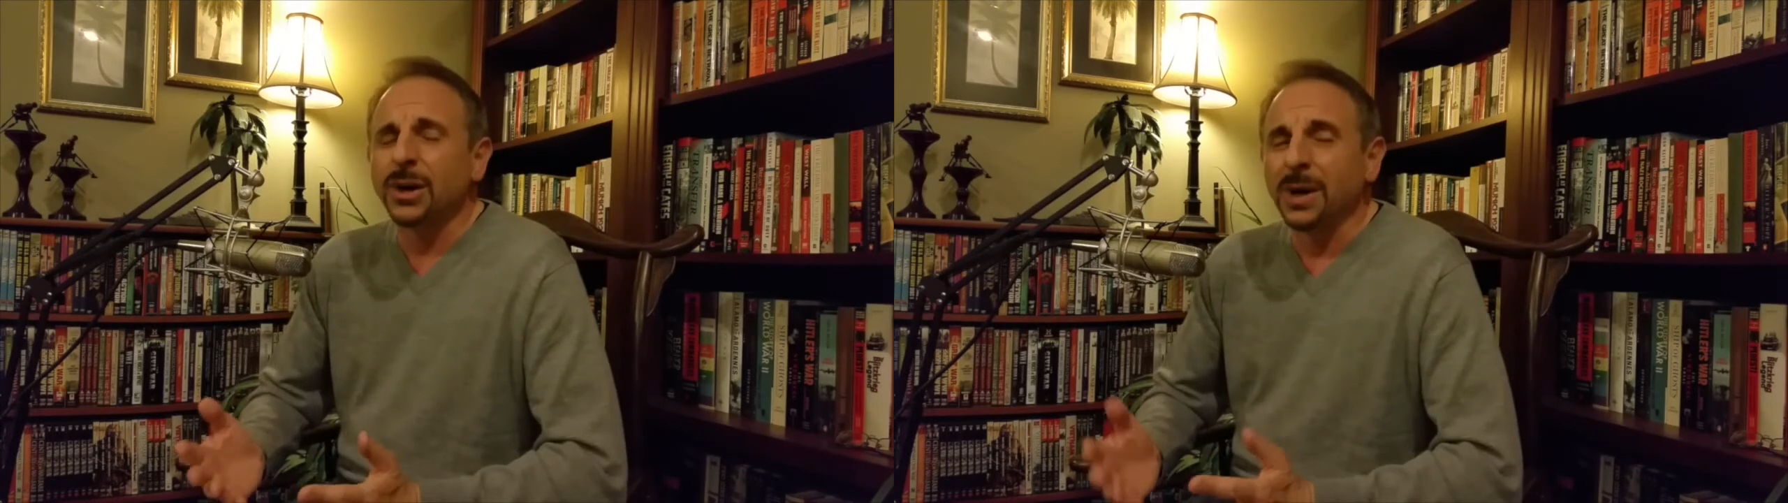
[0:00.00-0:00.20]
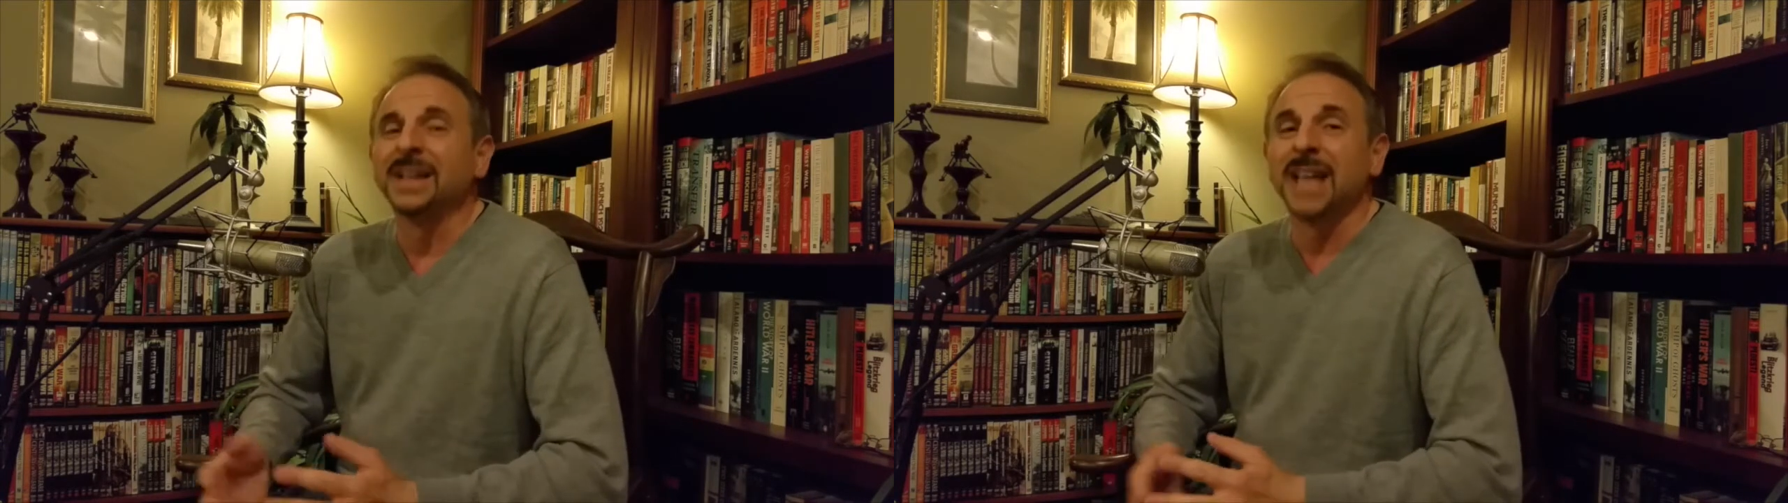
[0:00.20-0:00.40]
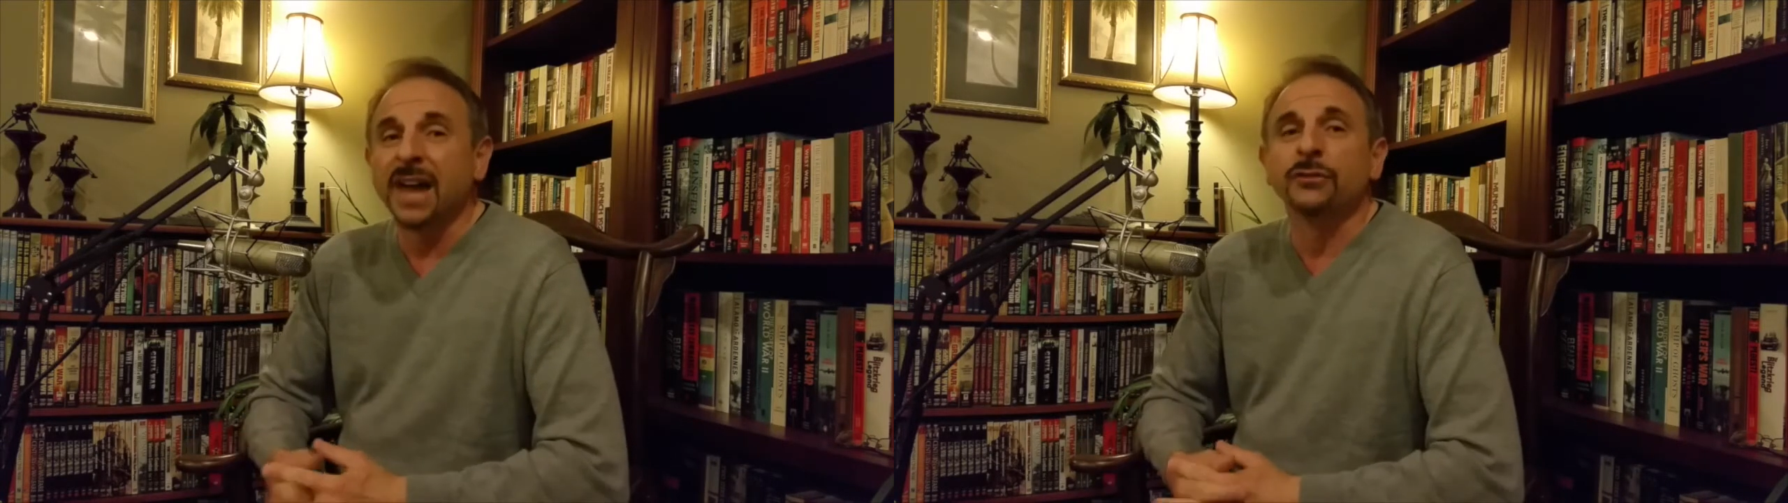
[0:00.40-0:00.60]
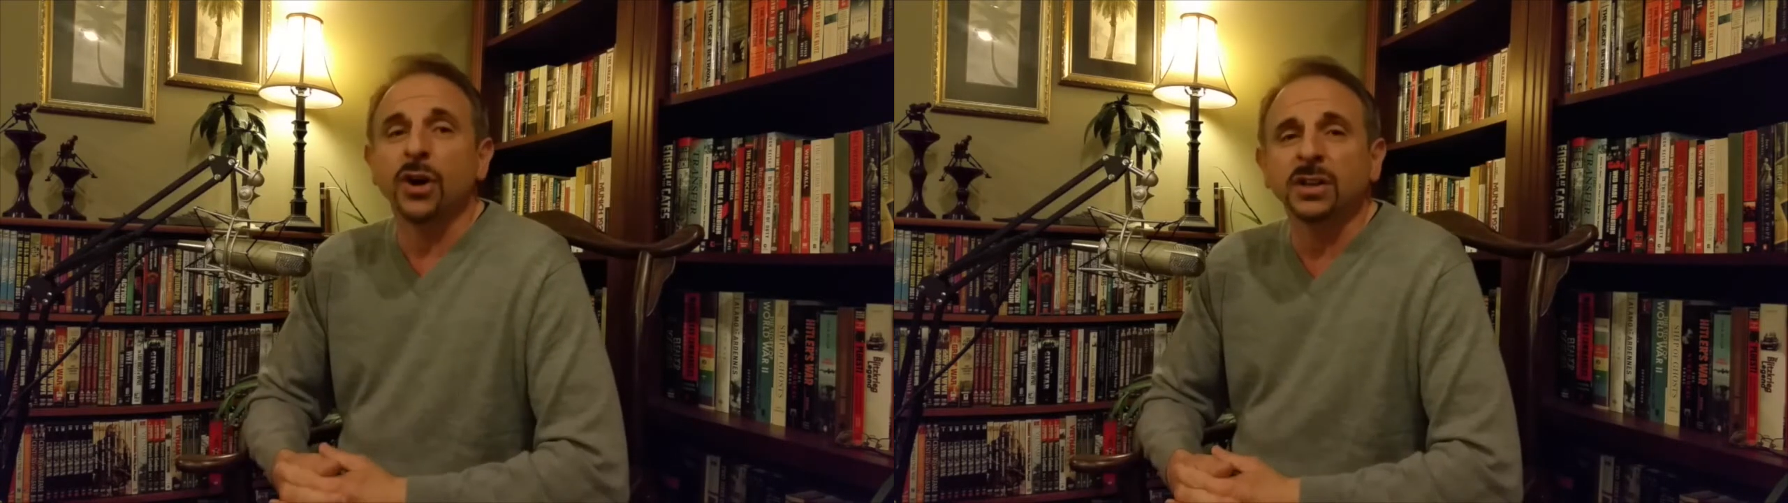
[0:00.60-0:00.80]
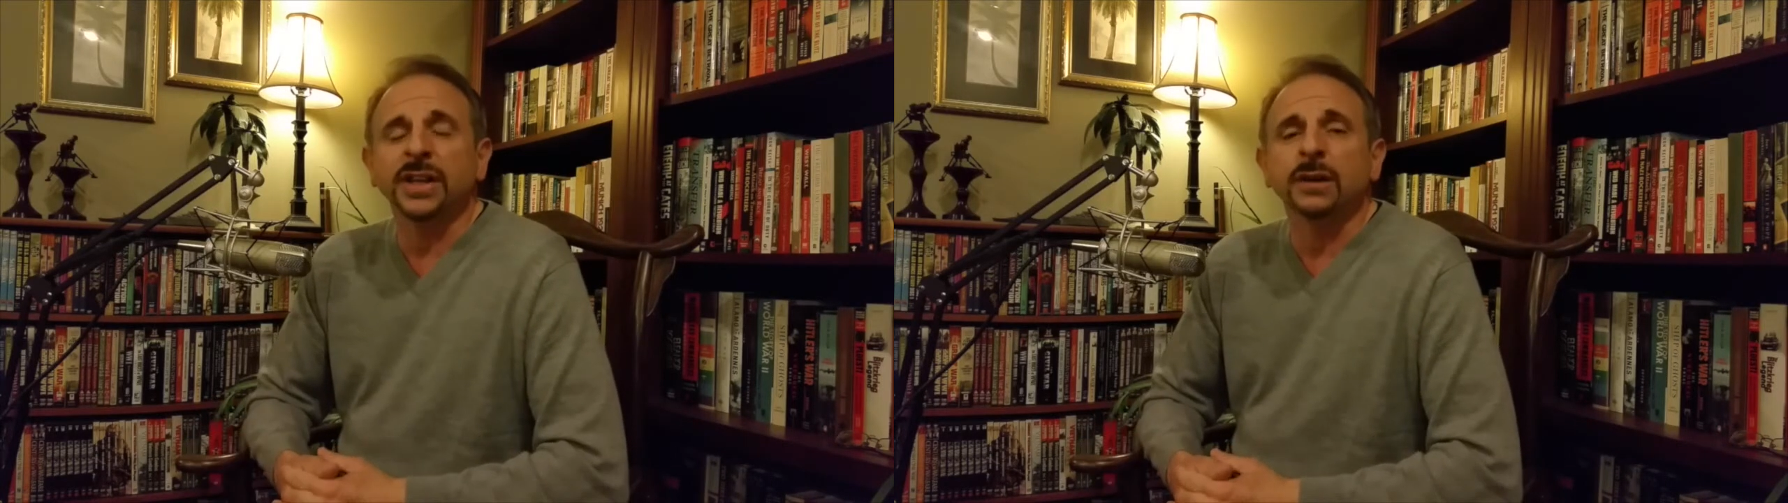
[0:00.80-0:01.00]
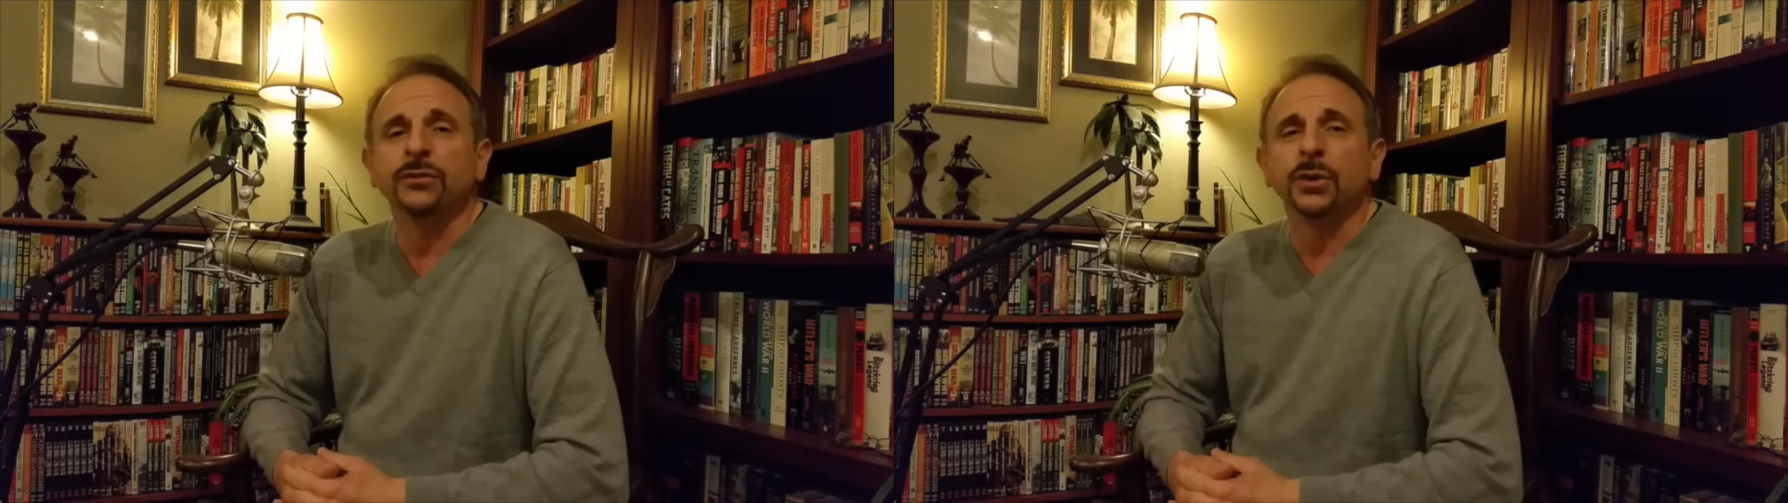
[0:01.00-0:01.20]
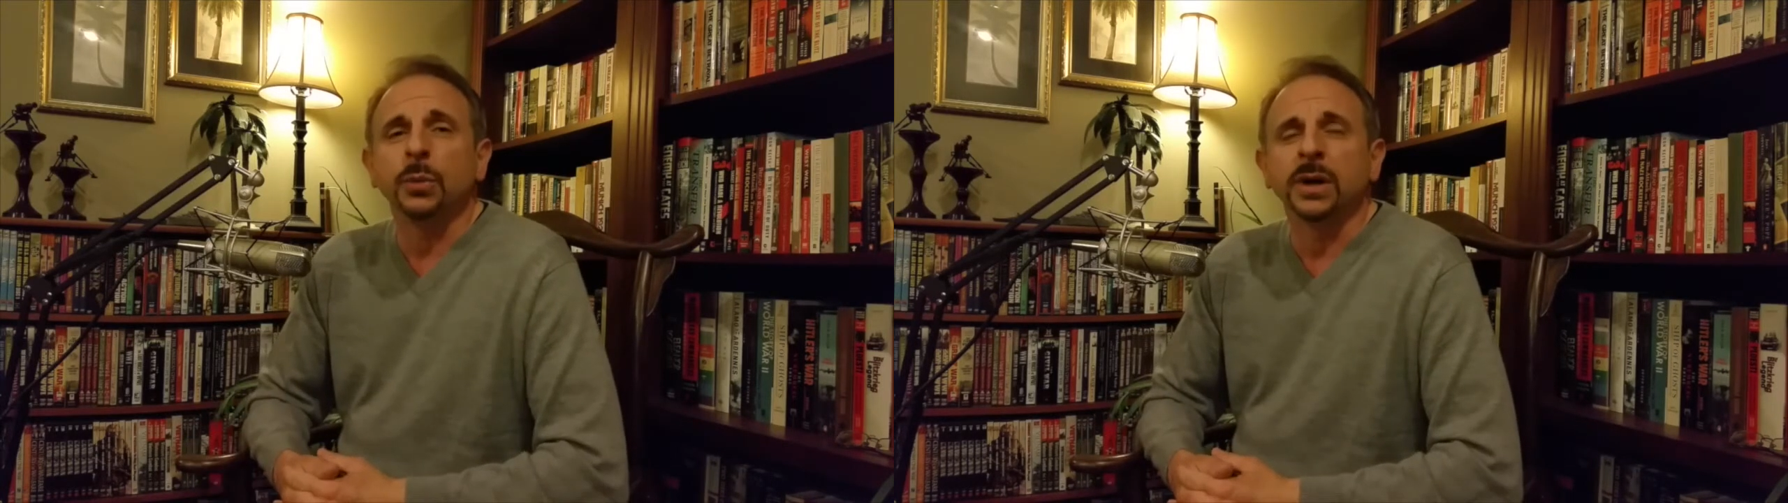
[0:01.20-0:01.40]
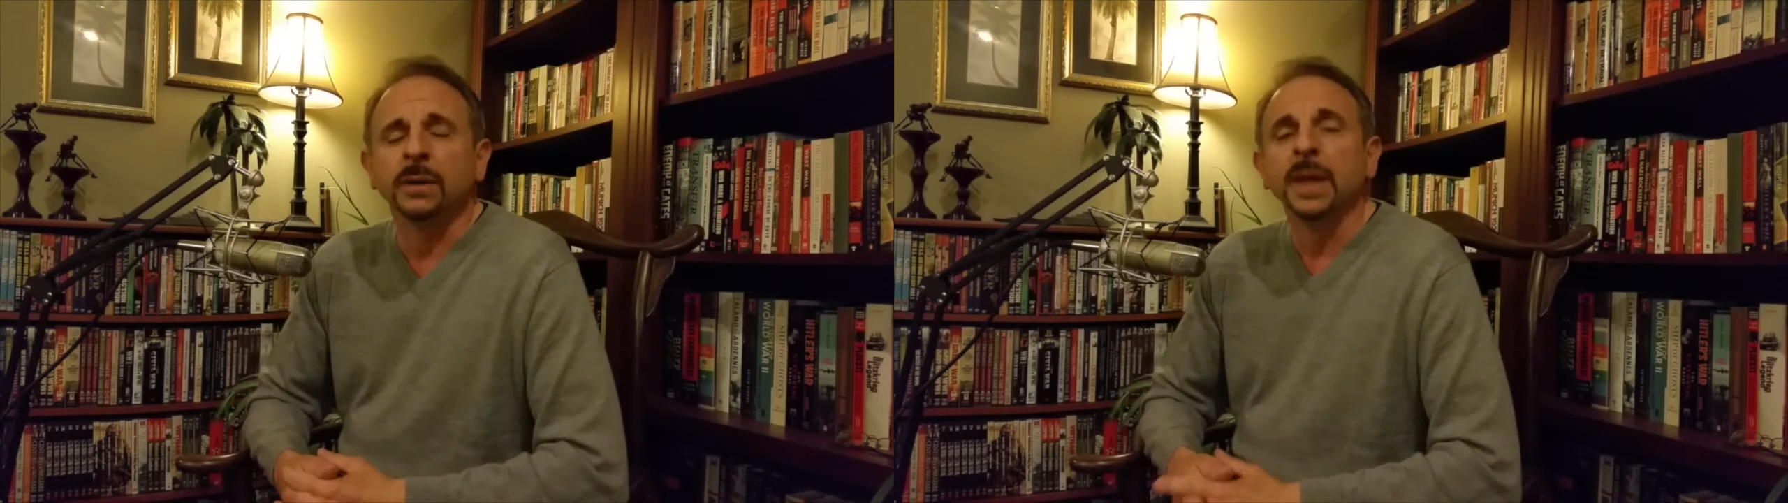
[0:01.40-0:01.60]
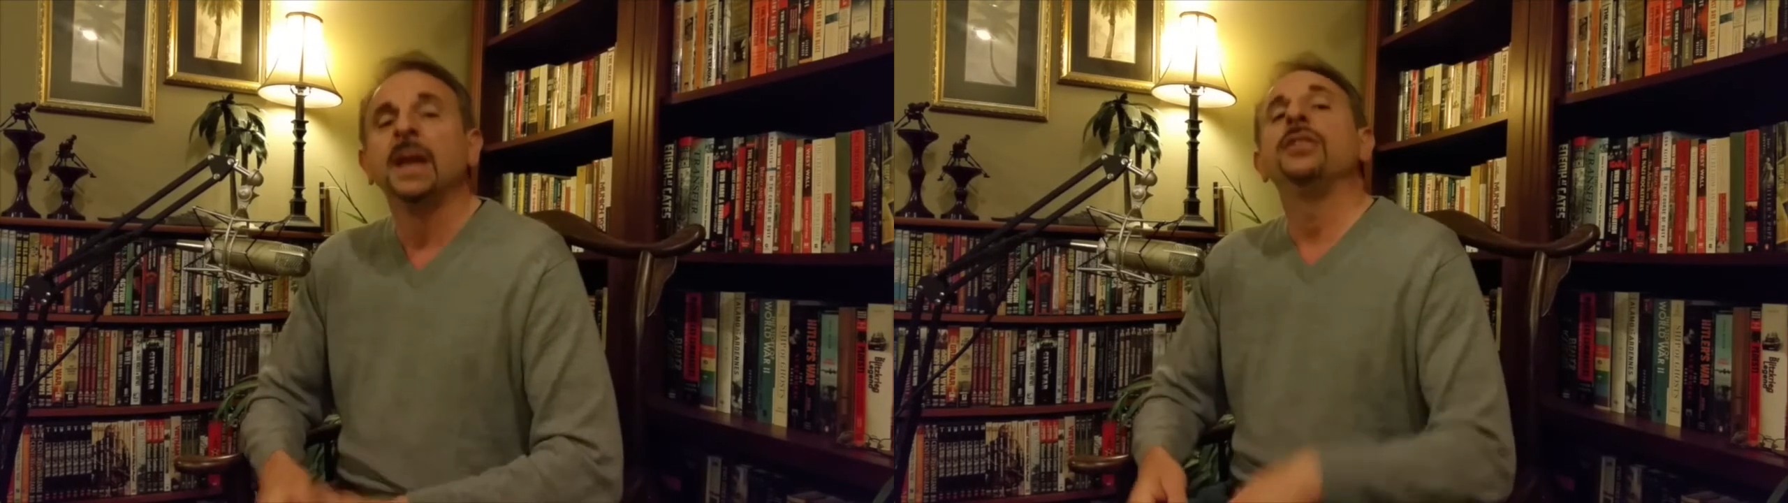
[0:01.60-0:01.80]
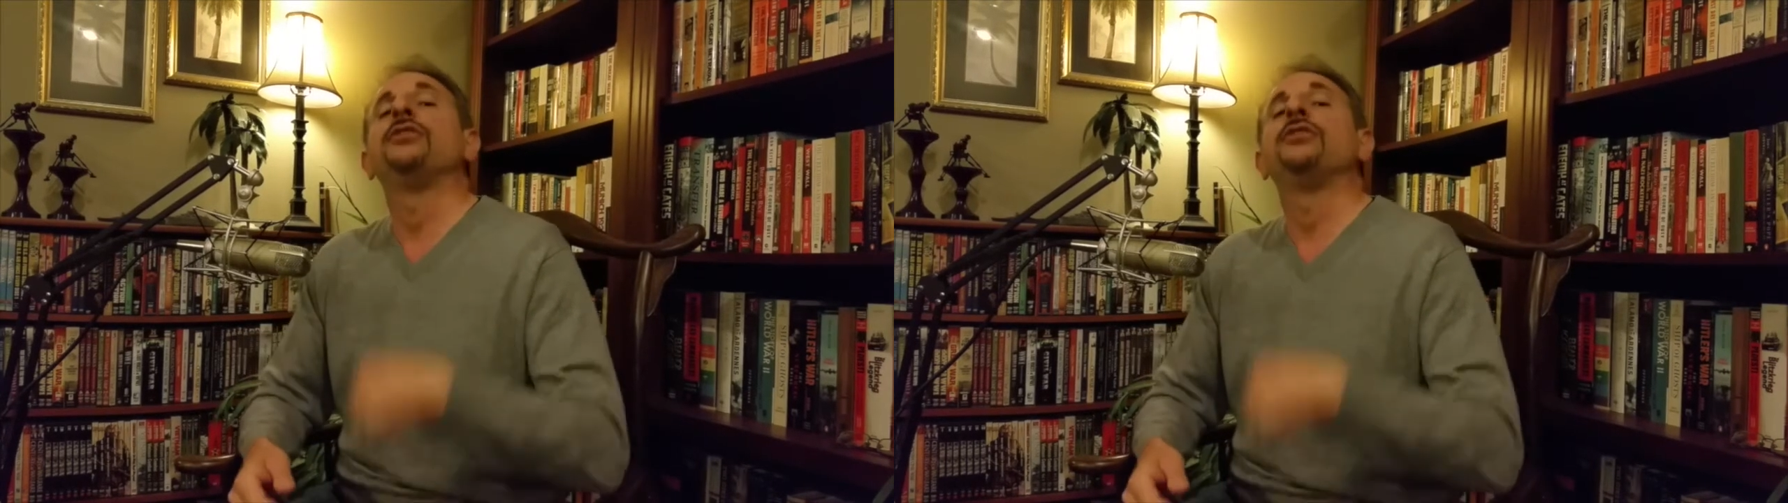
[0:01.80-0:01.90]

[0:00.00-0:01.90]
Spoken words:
a lot of ugly, if you will.